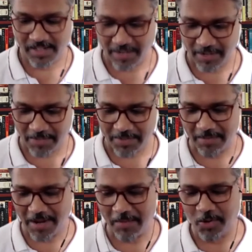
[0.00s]

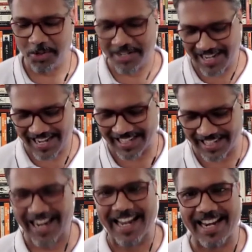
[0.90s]
I'm going to like
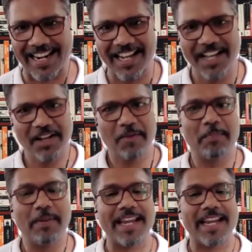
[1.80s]
try and
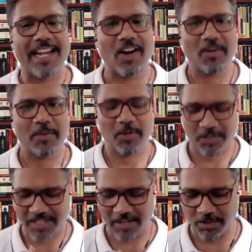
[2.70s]
break it down
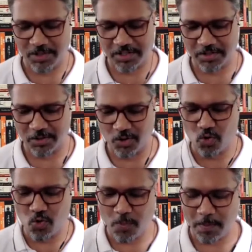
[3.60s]
because there was
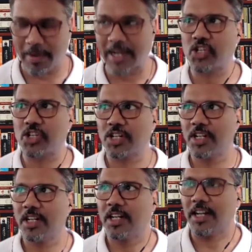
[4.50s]
too much
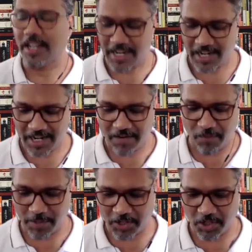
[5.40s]

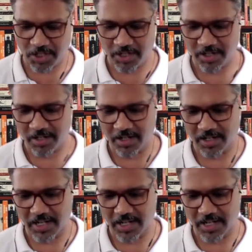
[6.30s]
information.